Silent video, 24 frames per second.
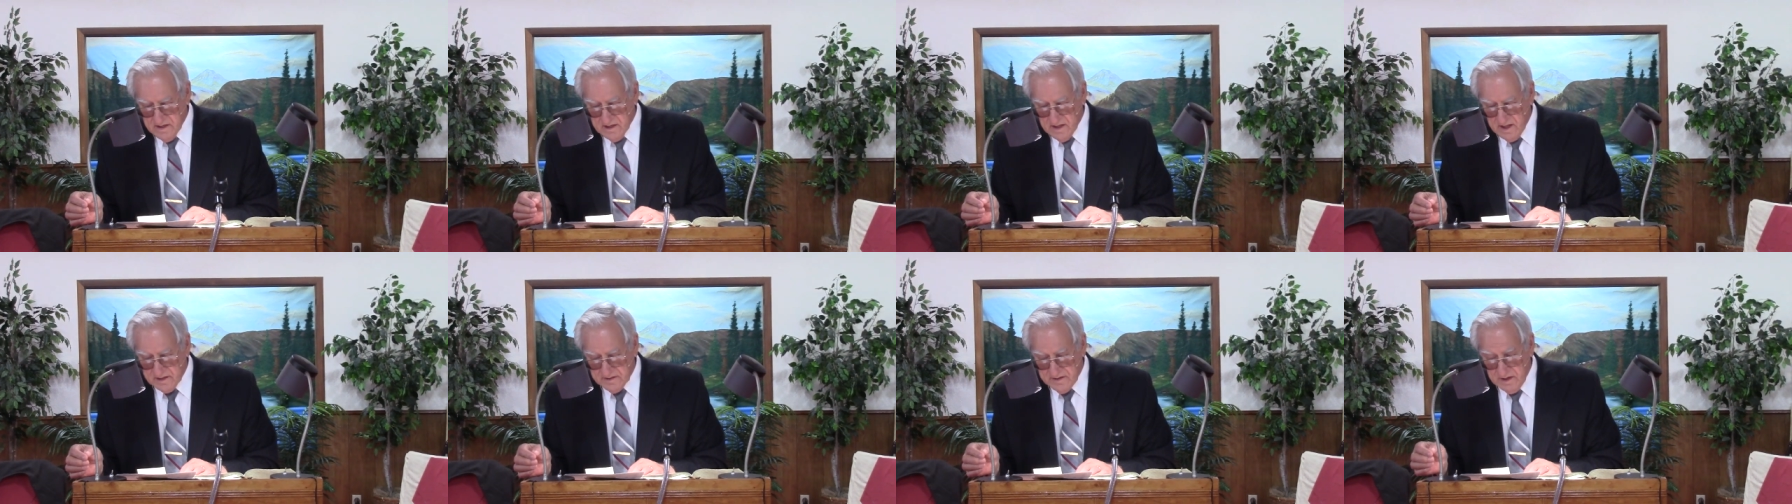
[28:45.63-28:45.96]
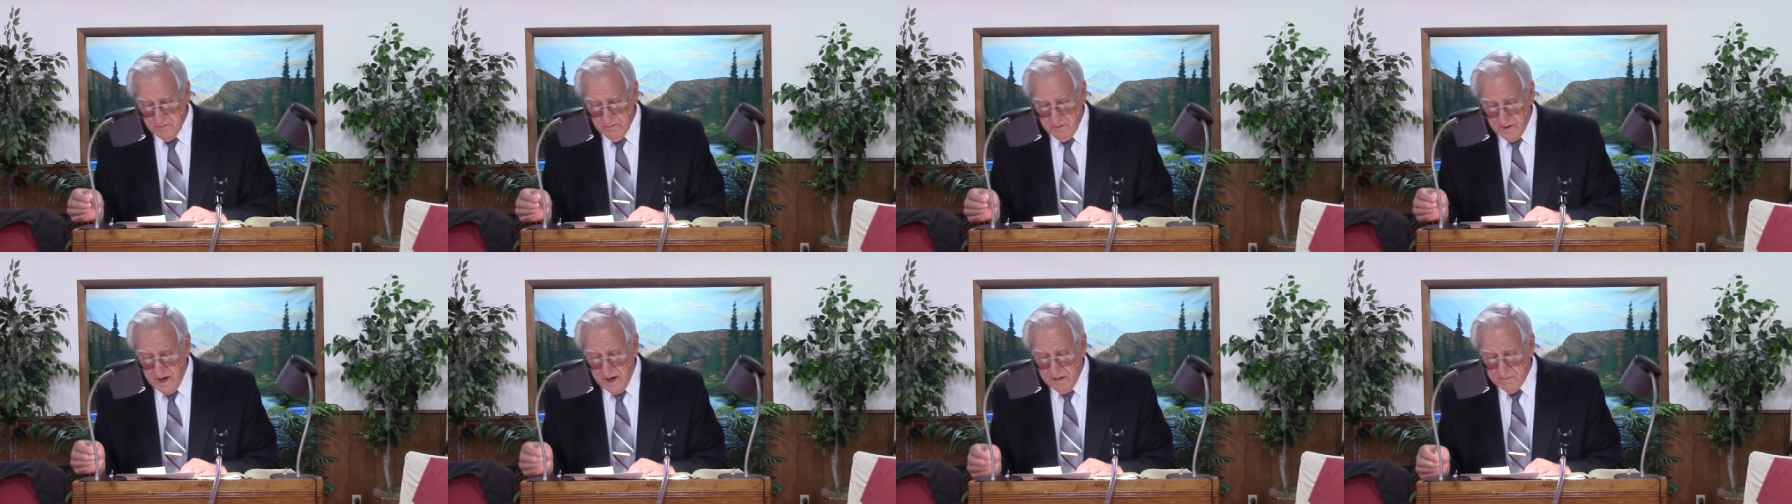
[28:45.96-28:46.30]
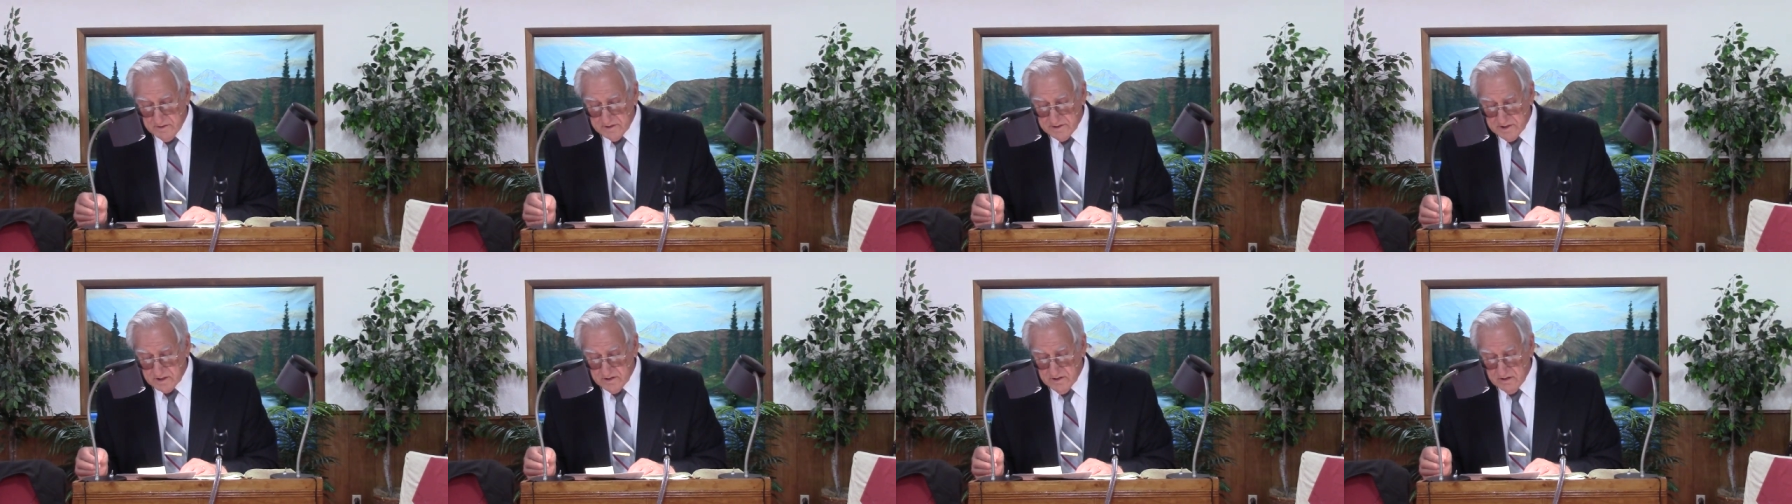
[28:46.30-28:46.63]
That they were
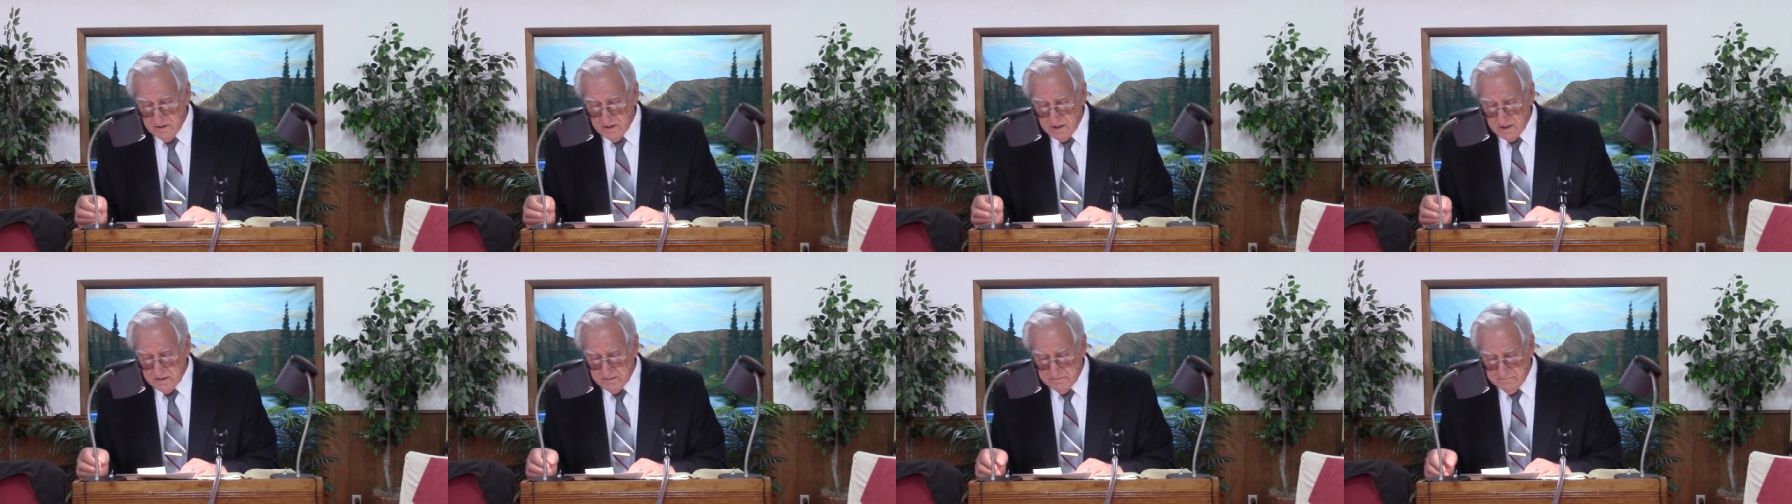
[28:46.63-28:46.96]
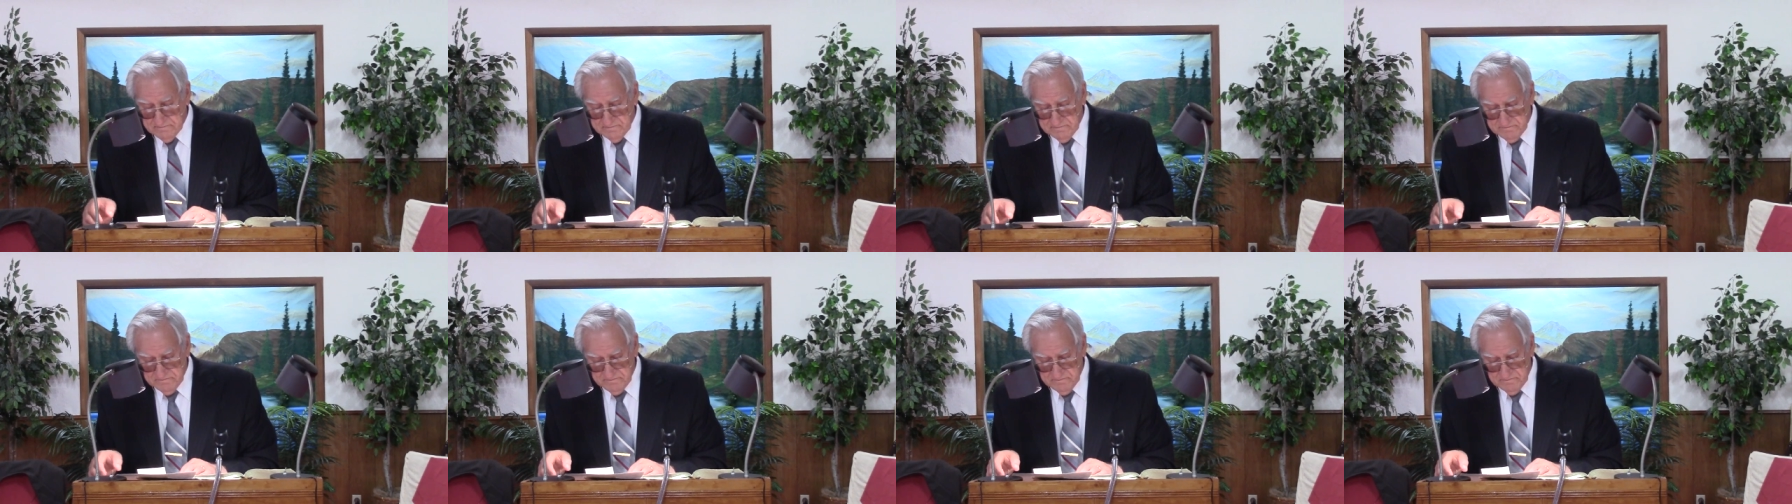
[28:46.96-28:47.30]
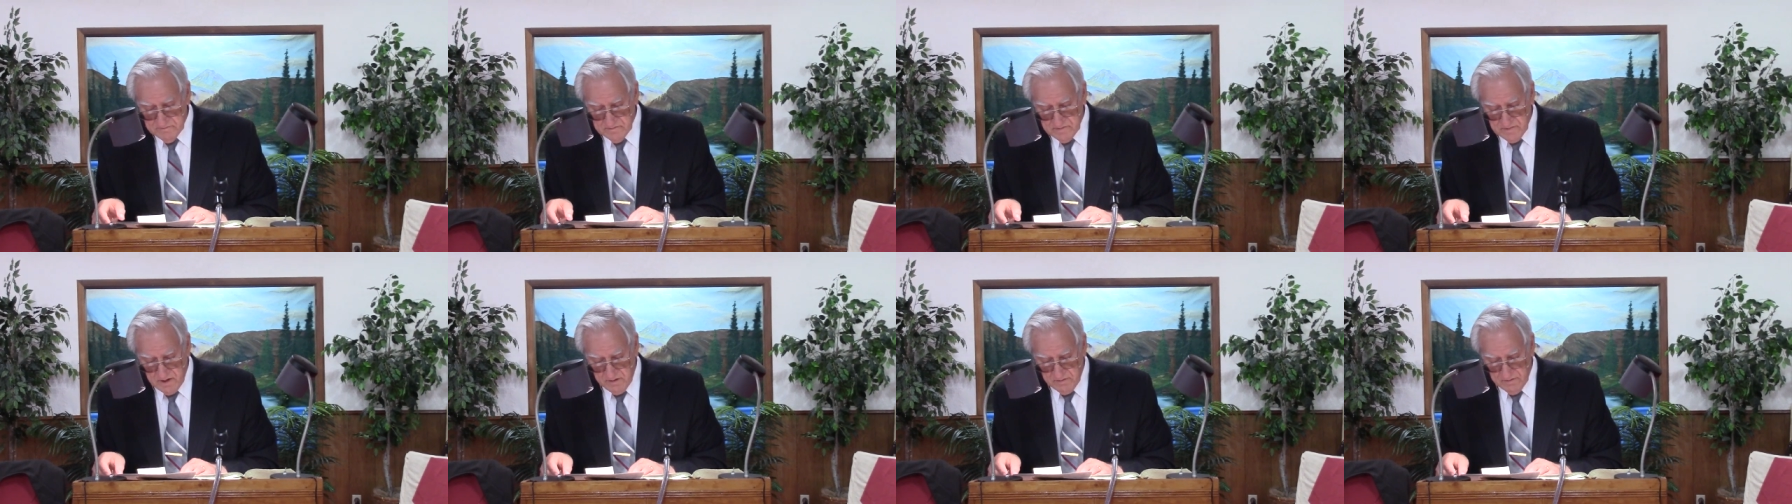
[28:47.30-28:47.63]
able to do it,
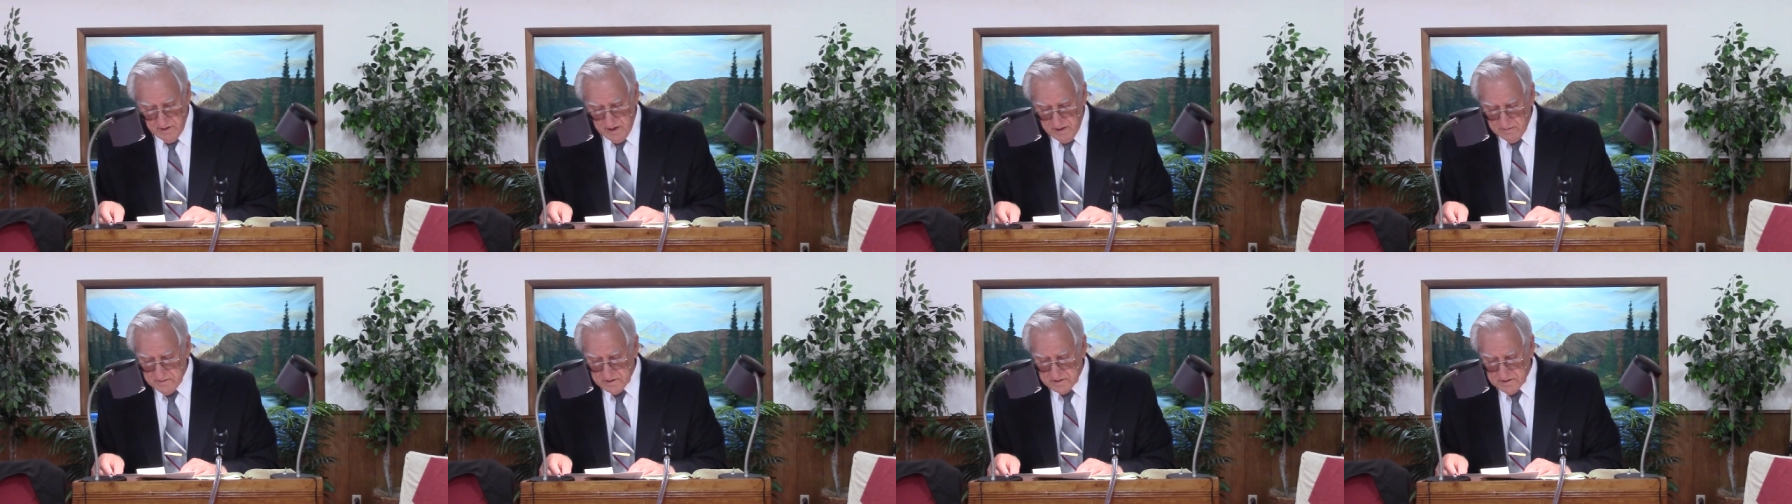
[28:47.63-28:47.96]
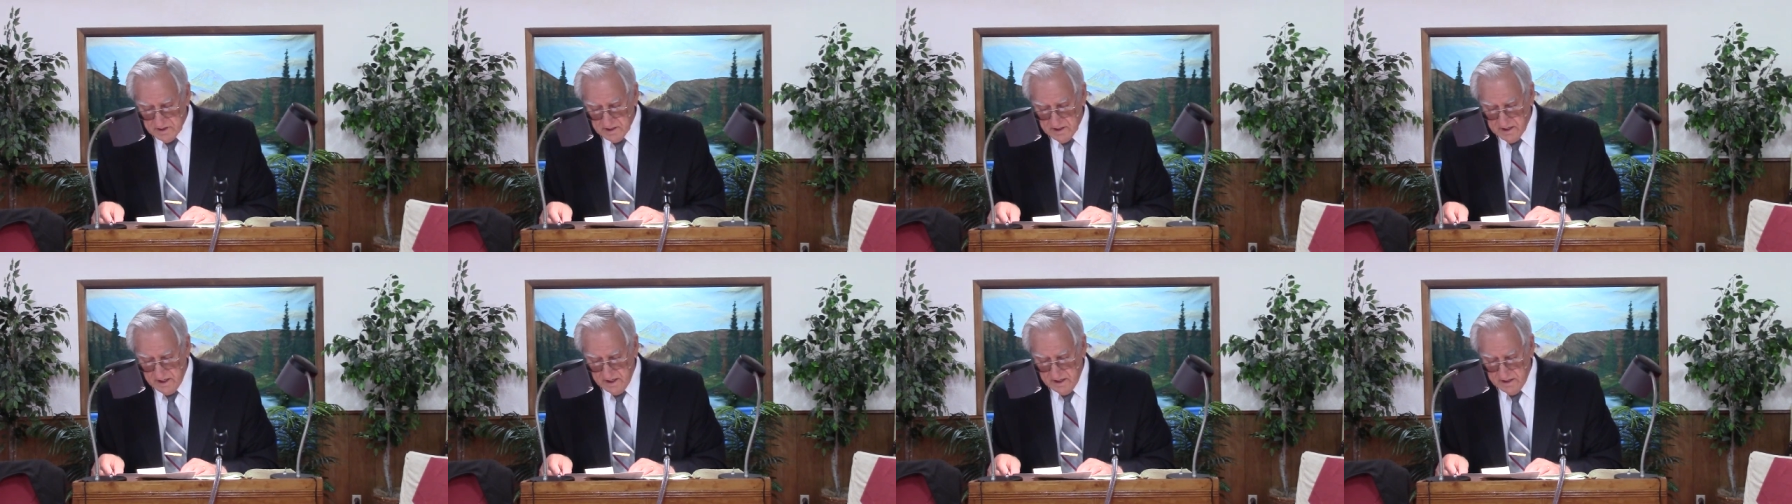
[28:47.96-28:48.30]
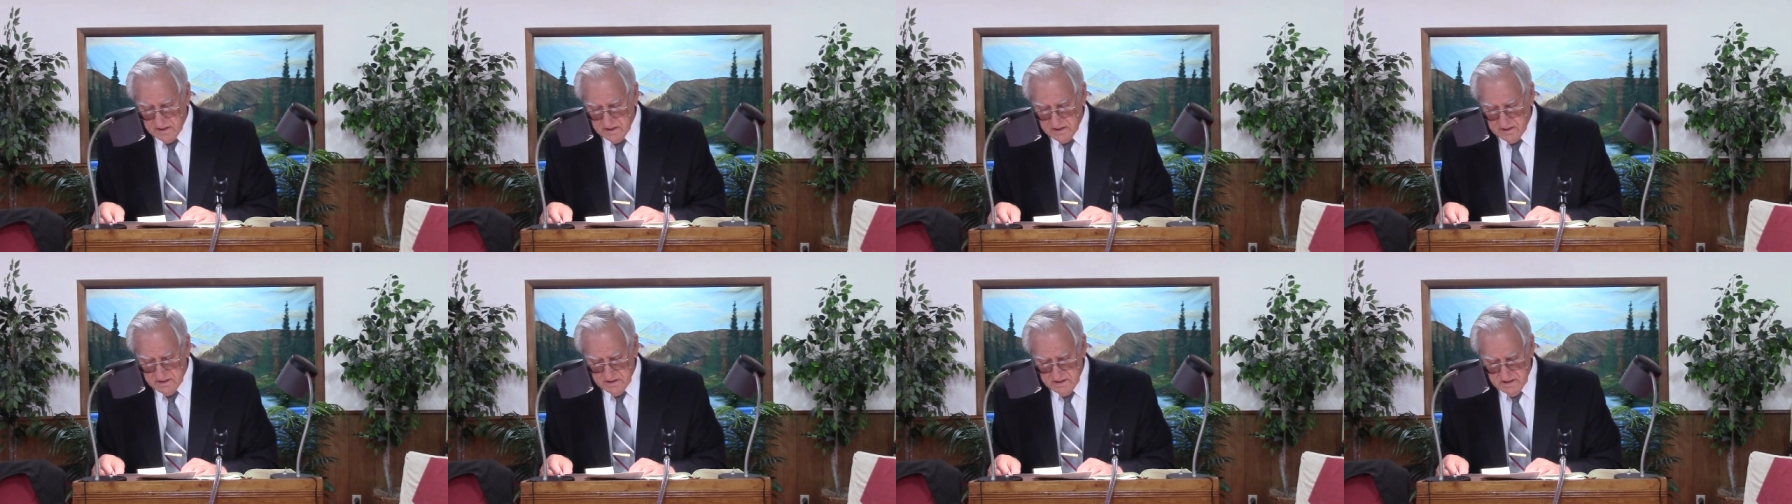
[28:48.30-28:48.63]
they were able to
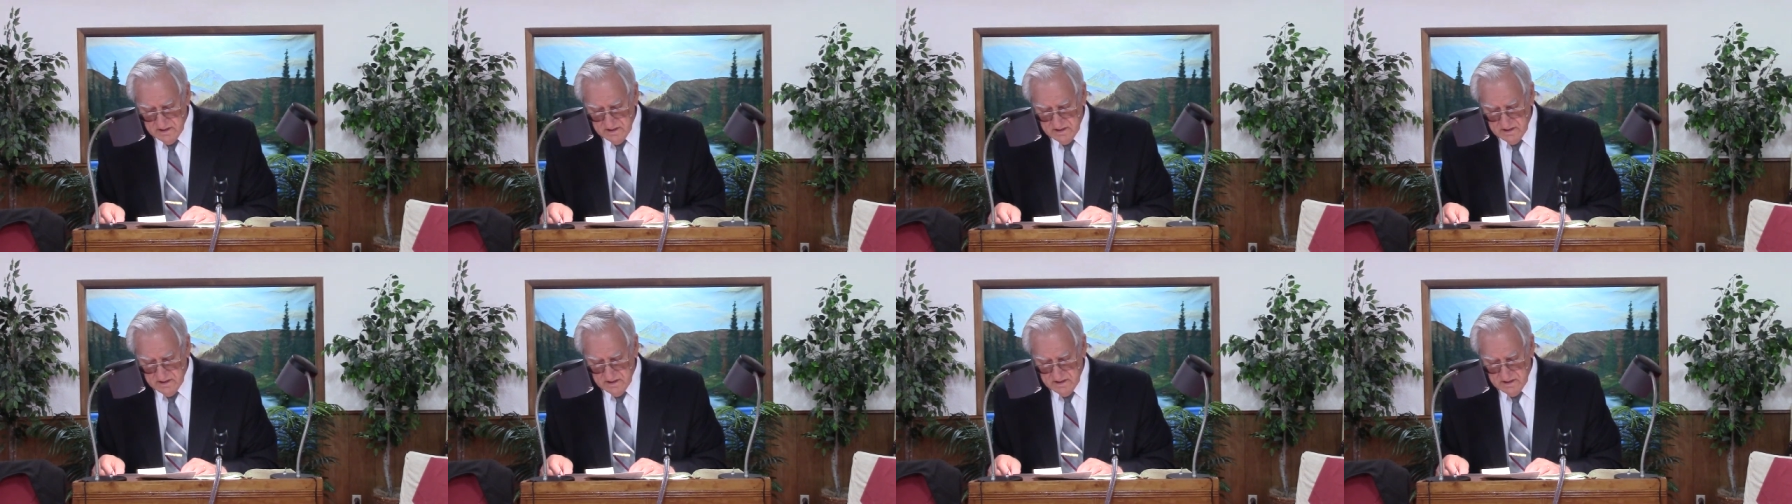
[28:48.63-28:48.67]
lead.